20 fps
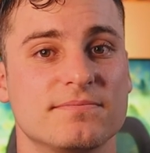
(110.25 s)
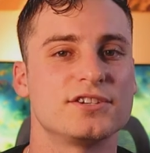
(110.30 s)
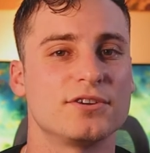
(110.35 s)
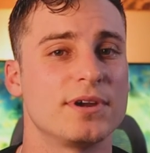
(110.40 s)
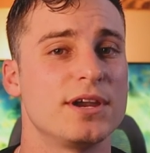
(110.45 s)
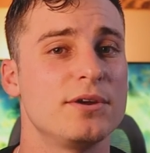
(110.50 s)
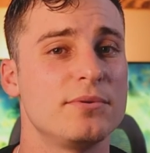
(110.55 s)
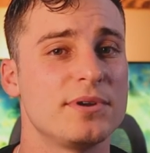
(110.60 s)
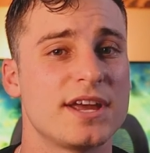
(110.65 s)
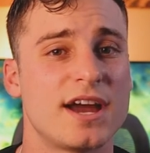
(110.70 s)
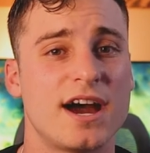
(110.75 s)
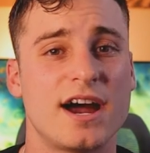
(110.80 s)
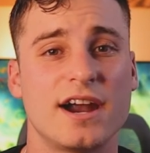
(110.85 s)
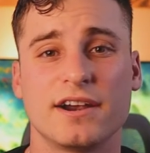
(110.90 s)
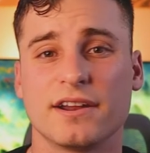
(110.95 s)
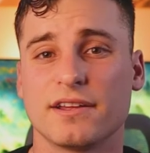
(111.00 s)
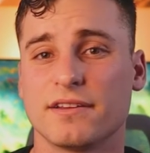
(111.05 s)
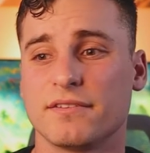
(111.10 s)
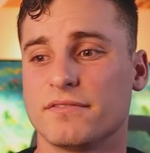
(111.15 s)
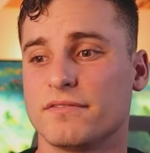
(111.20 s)
So here we
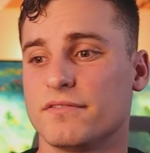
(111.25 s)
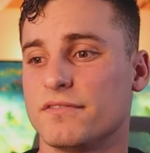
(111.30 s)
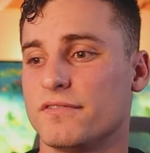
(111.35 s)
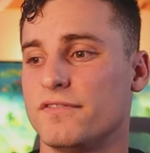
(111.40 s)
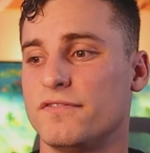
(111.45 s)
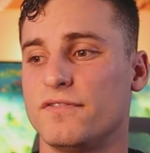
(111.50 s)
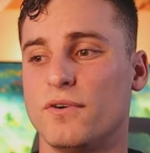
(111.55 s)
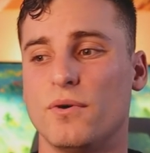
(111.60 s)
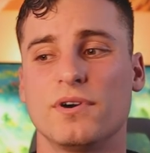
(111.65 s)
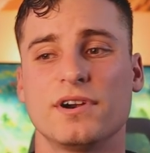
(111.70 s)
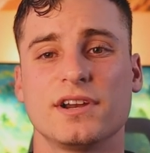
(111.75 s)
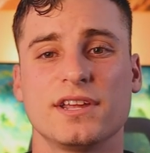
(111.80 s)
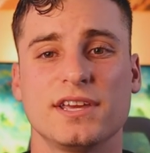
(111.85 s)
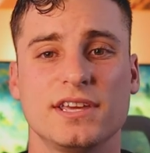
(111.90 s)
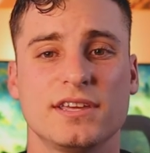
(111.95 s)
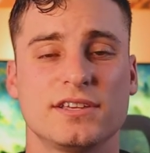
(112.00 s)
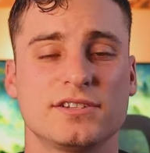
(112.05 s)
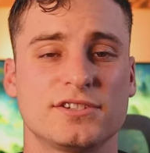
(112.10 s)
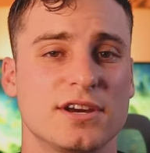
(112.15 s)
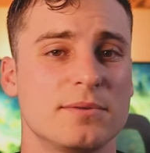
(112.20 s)
are,
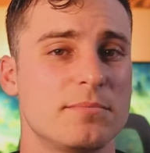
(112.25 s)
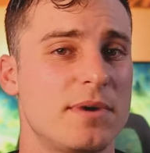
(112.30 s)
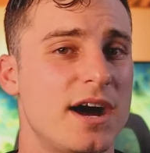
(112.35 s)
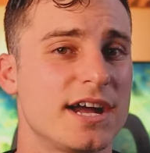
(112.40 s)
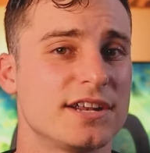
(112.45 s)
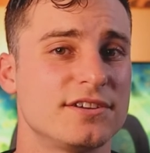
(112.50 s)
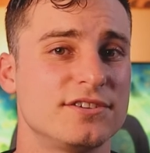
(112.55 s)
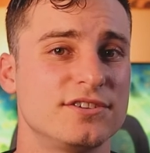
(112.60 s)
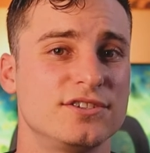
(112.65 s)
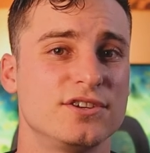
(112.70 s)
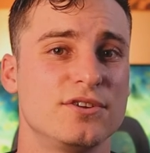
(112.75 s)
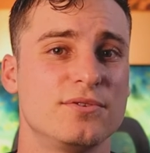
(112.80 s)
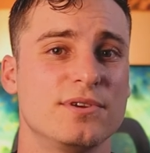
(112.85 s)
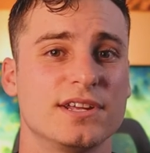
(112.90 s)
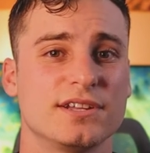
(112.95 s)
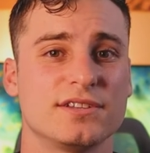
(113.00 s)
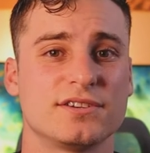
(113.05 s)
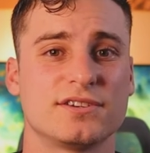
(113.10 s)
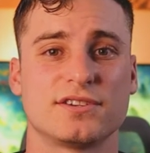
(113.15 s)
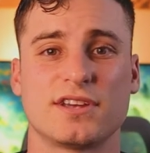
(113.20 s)
40 some odd
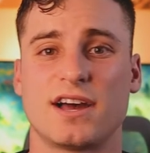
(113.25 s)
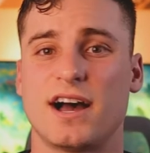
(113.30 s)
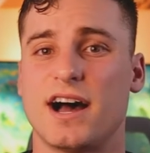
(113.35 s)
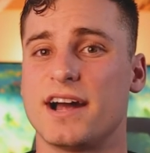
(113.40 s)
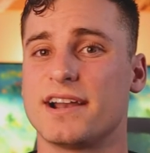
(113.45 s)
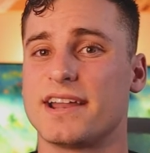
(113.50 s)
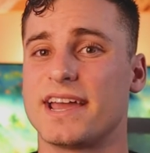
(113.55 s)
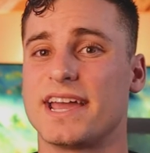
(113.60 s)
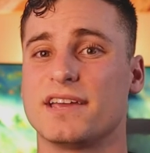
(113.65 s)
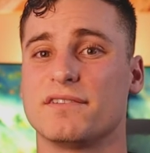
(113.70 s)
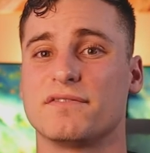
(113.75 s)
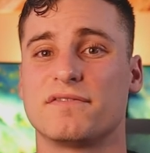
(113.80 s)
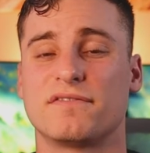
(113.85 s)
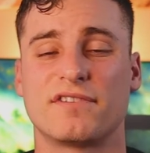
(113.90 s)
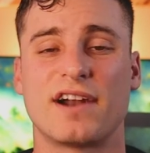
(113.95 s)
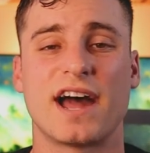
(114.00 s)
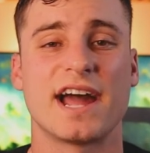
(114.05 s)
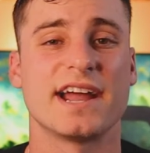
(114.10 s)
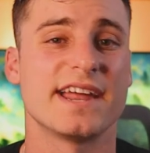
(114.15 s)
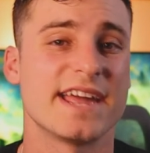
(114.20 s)
students on a
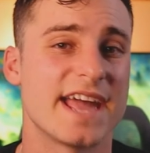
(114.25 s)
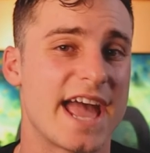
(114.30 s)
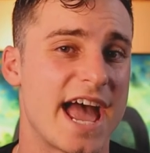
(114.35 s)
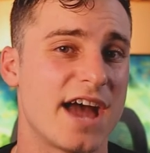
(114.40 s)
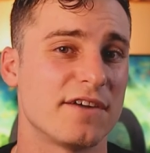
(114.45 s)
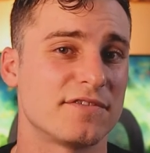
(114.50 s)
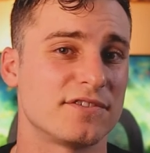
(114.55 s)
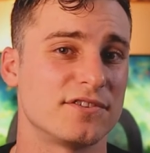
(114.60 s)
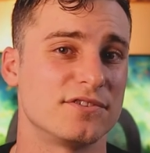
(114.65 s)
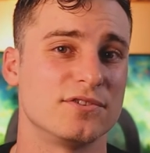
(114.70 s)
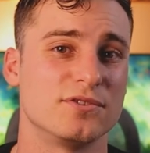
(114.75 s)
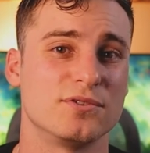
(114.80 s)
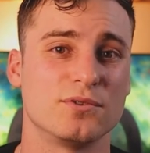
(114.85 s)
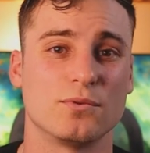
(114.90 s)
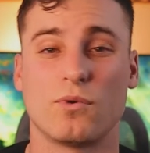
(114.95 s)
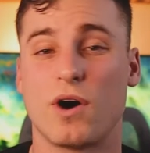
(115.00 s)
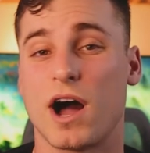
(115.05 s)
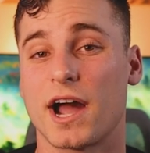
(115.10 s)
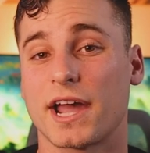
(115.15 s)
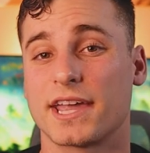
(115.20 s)
Friday
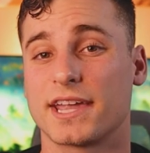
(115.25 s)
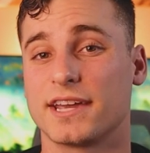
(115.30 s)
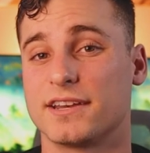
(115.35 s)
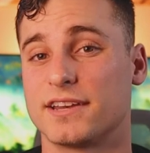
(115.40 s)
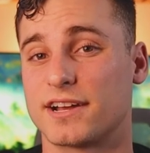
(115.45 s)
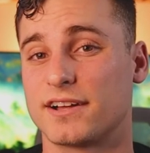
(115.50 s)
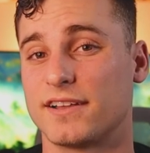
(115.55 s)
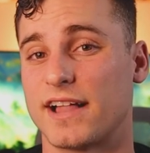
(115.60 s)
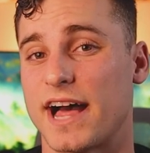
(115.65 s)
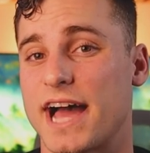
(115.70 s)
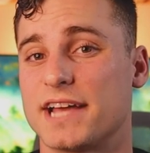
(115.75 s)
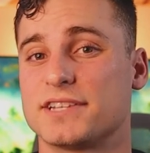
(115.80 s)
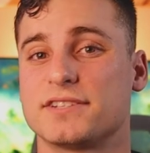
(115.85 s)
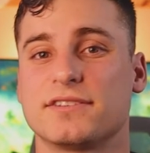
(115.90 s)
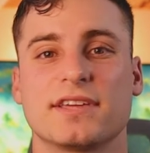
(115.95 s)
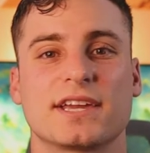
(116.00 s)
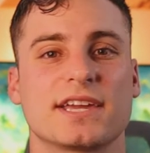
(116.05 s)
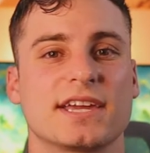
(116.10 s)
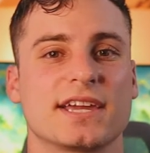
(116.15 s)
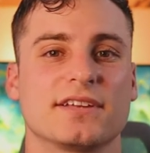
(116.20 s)
afternoon walking into class
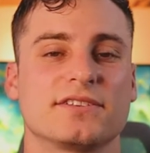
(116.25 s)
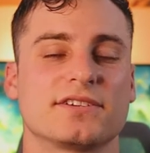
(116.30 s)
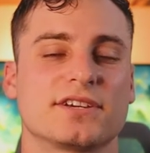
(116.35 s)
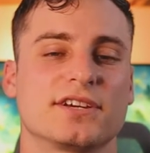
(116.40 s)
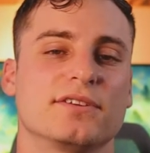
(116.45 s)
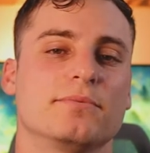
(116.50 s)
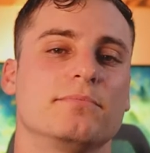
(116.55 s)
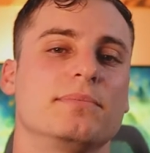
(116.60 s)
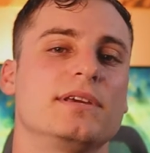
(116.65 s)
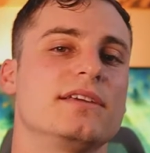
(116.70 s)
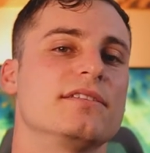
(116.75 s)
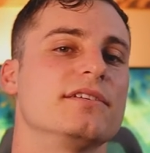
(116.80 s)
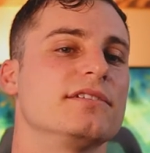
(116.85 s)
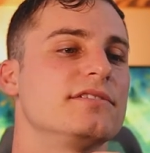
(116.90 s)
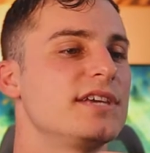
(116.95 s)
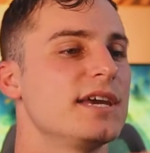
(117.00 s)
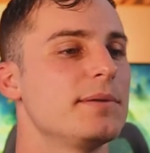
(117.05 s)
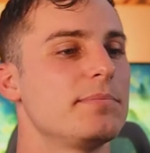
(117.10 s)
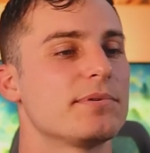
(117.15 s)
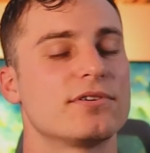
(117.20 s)
thinking it's going to be the
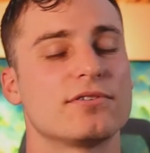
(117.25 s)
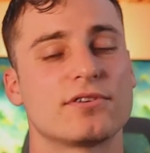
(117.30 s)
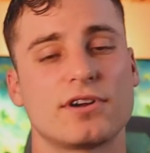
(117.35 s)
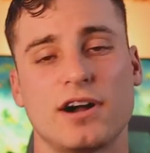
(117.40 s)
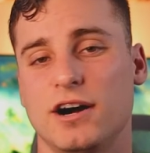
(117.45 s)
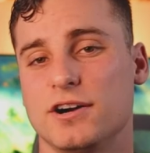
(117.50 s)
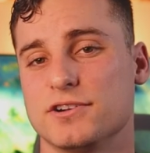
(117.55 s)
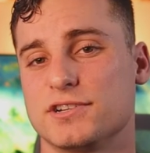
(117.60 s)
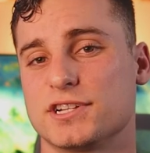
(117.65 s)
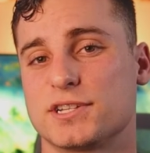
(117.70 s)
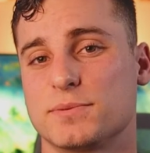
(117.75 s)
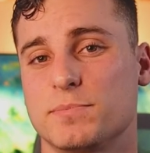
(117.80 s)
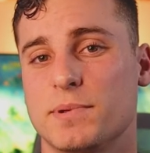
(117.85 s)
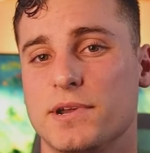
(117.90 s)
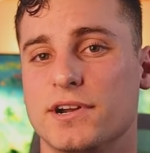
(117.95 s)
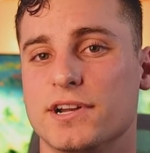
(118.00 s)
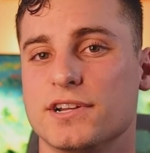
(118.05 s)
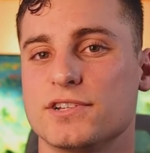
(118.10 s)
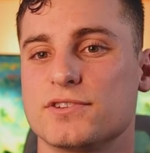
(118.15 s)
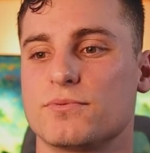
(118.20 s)
typical college
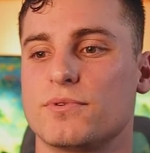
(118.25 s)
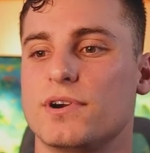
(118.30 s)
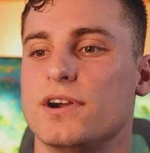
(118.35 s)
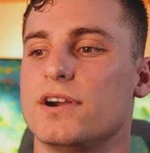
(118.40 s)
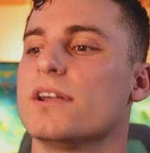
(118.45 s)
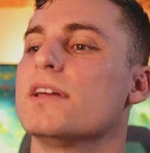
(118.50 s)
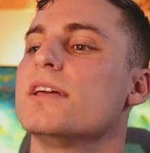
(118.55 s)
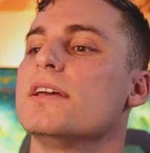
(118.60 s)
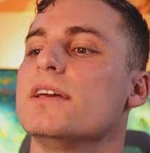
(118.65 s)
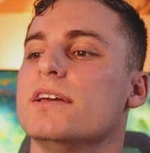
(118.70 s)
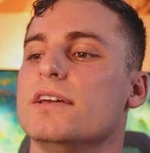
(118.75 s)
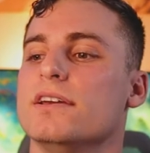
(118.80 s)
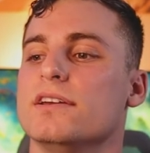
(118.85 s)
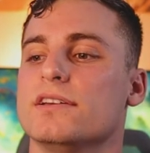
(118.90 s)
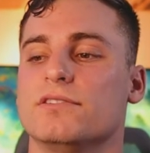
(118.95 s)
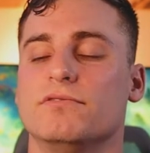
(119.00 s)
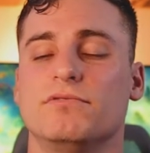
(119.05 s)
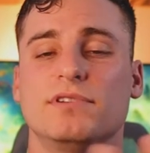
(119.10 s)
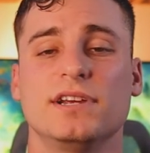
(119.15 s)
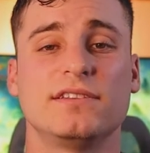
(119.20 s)
experience where
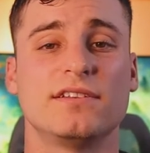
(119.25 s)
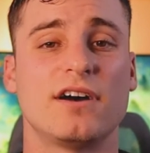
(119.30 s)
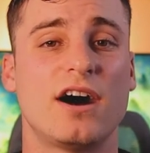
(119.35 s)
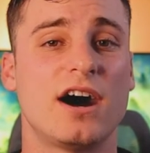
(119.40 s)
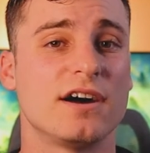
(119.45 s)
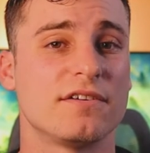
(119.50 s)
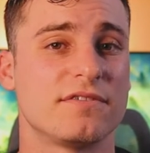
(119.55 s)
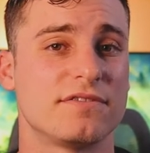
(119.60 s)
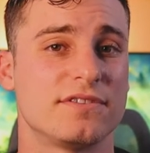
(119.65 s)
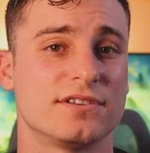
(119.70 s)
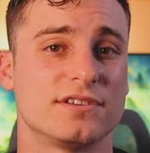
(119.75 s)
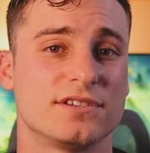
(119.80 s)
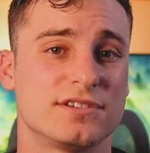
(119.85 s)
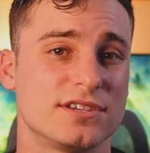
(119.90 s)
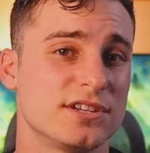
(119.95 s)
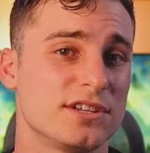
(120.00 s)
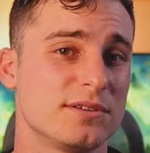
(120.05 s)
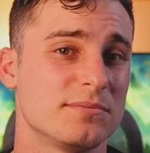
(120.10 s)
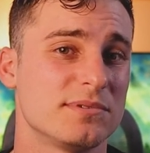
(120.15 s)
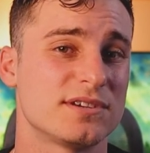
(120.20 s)
you read off the
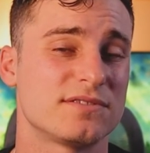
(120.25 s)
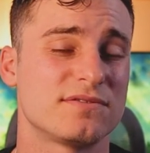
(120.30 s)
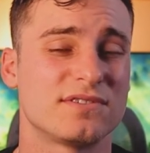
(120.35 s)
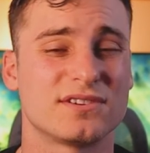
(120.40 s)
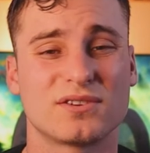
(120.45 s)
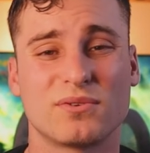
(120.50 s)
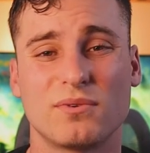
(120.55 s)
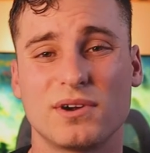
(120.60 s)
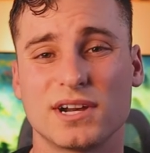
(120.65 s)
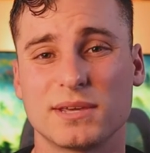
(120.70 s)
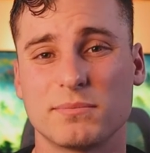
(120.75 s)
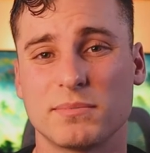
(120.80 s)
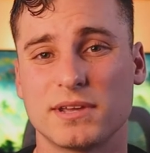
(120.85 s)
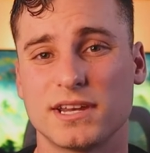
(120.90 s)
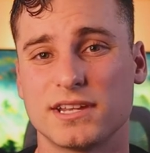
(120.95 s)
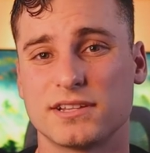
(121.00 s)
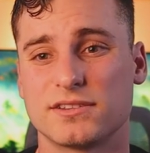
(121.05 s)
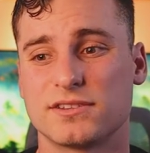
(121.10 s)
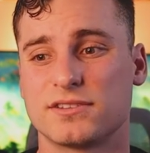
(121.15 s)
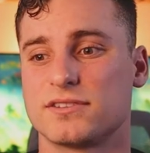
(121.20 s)
syllabus for 20
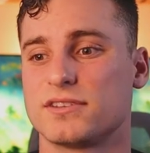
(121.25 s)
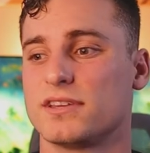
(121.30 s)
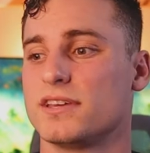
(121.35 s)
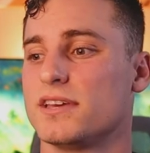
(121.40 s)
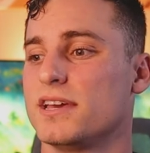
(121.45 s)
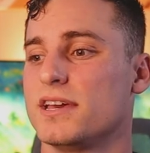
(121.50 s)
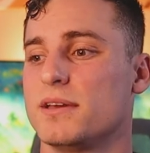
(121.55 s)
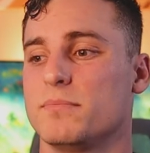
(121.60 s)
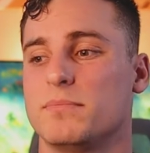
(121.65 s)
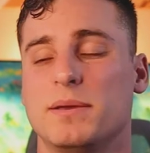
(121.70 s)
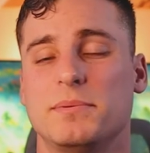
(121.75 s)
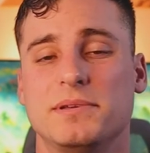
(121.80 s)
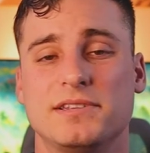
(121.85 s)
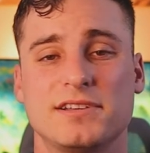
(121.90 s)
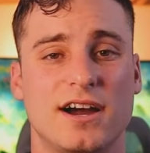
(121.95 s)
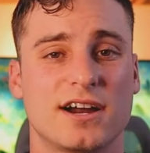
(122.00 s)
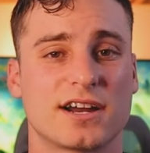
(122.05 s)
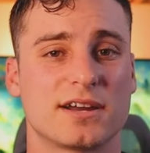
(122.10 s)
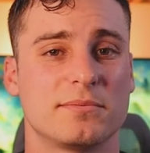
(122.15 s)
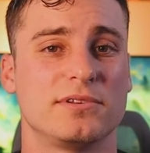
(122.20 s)
minutes, maybe
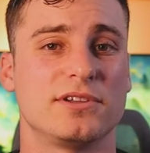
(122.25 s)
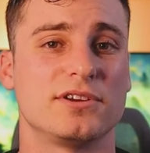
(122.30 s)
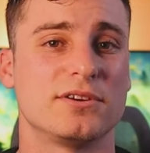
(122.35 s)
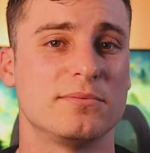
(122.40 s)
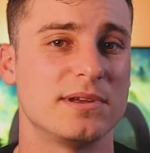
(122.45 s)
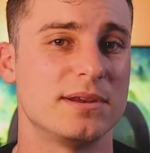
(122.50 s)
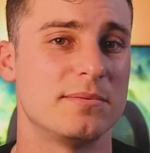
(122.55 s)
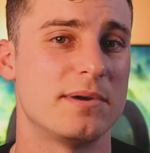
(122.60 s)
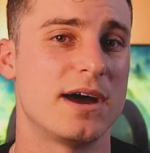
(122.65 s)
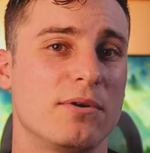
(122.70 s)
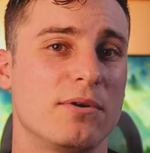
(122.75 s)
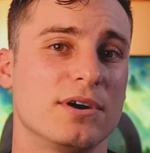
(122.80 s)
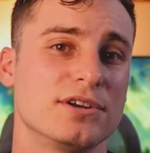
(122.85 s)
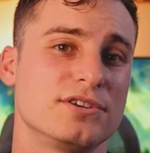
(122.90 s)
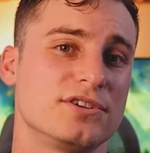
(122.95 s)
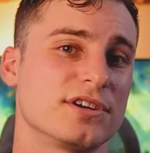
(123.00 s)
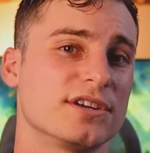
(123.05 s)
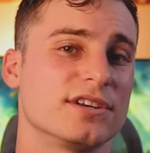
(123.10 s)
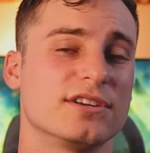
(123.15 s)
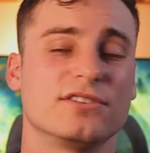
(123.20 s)
talk a little bit
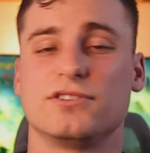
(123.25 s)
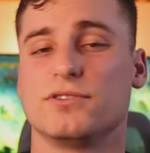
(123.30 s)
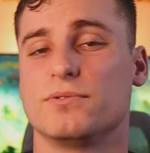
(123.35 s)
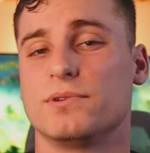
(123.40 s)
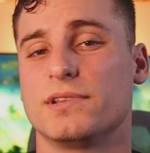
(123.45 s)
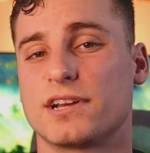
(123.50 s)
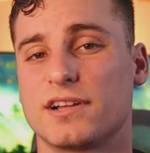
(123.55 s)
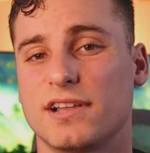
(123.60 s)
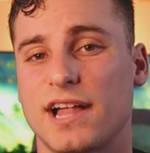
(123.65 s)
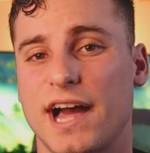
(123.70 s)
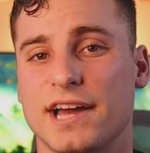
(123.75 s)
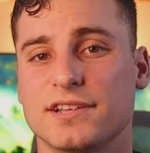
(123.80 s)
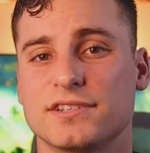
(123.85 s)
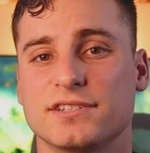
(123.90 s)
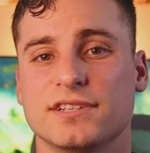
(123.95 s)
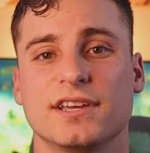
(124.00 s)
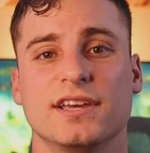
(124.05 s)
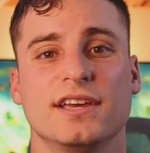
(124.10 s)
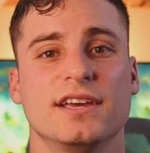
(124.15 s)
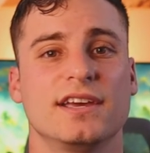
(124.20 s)
what you're going to do in the
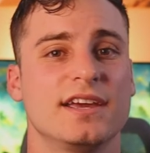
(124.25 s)
class,